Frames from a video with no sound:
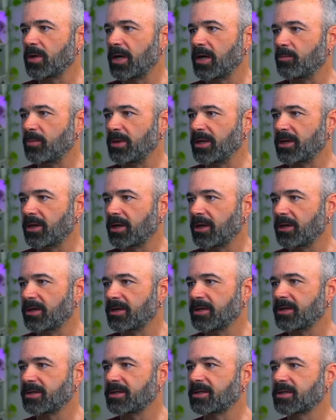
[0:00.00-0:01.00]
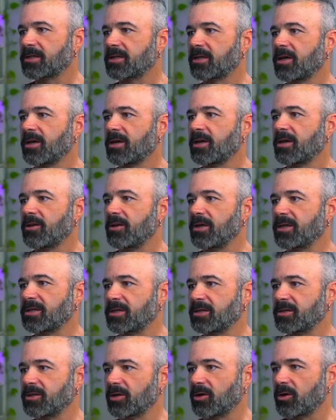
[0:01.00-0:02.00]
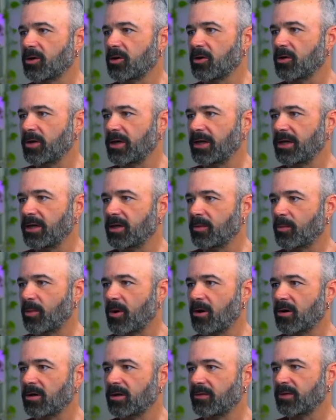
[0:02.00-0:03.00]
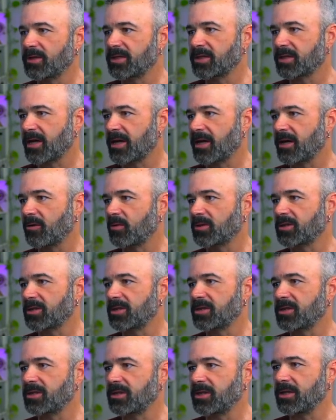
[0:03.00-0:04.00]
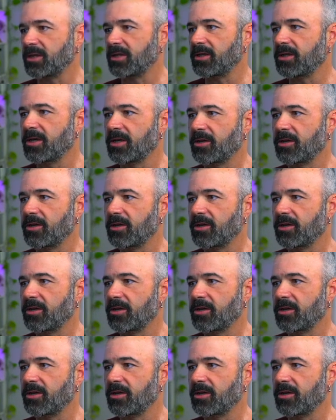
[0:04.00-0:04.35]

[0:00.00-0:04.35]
And because this is occurring in the part of the sky which is the